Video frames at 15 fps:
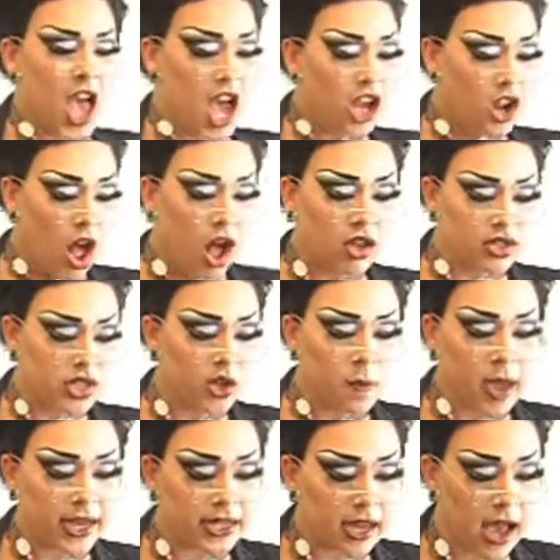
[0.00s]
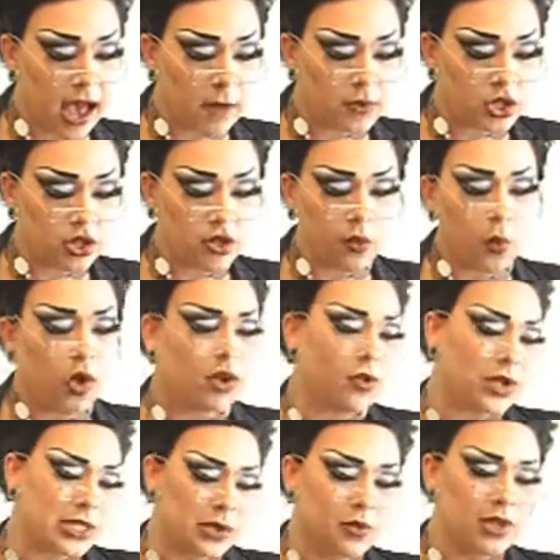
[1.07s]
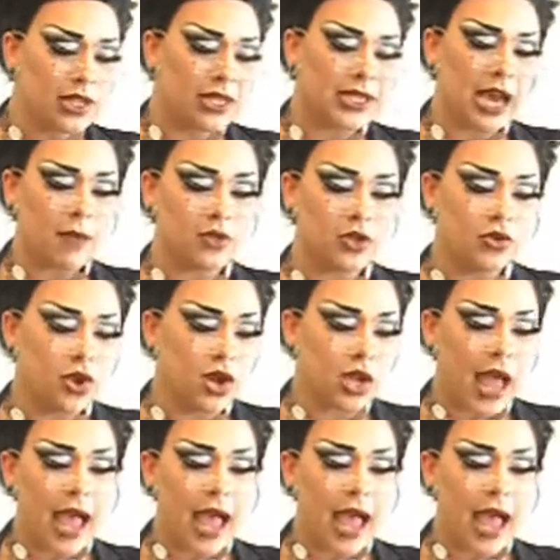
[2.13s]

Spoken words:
And also my top 2, well, it wasn't really a top 2 look.